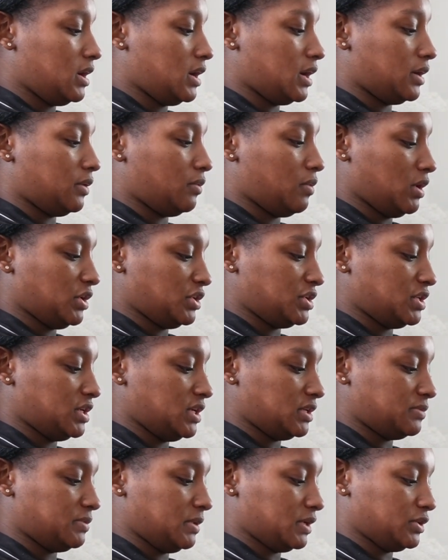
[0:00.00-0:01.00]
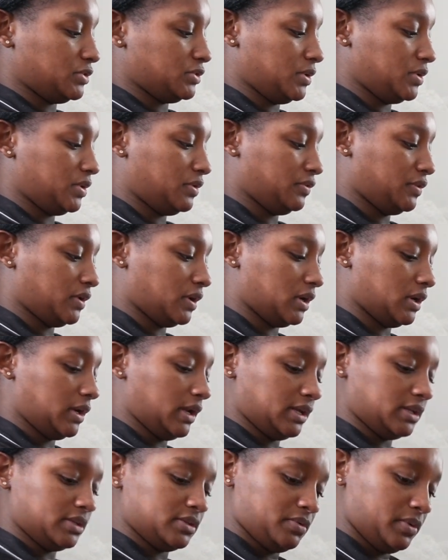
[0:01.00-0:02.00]
Gotta wash these because we go to Florida
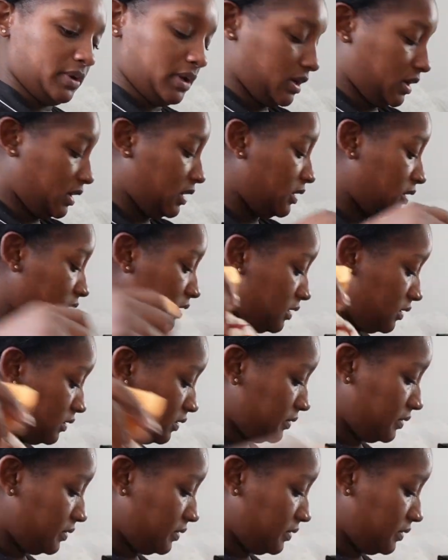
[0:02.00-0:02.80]
next weekend.